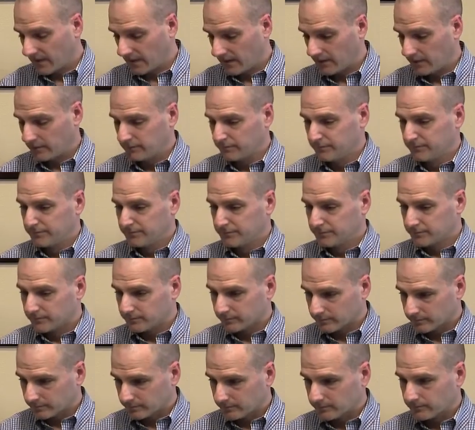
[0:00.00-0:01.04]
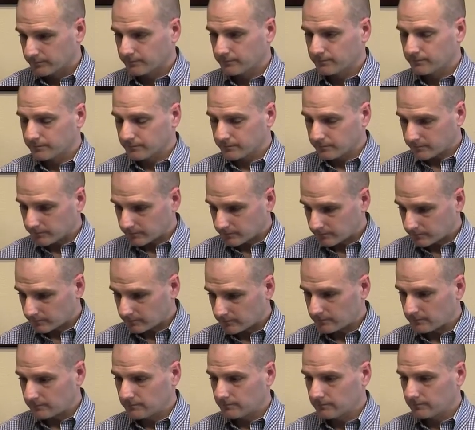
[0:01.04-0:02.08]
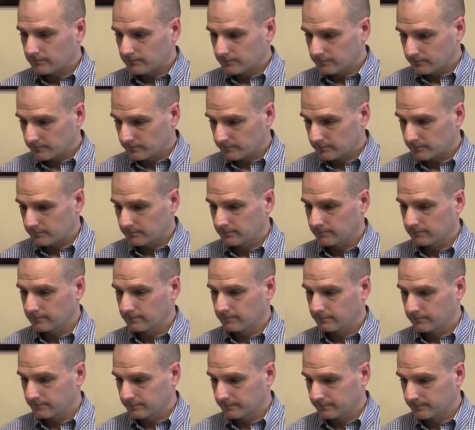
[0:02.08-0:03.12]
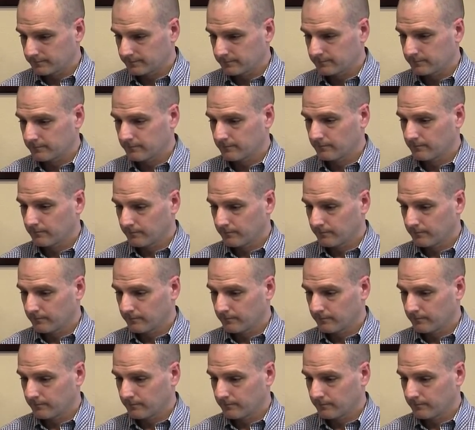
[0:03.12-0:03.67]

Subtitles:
No words are spoken by the person on screen.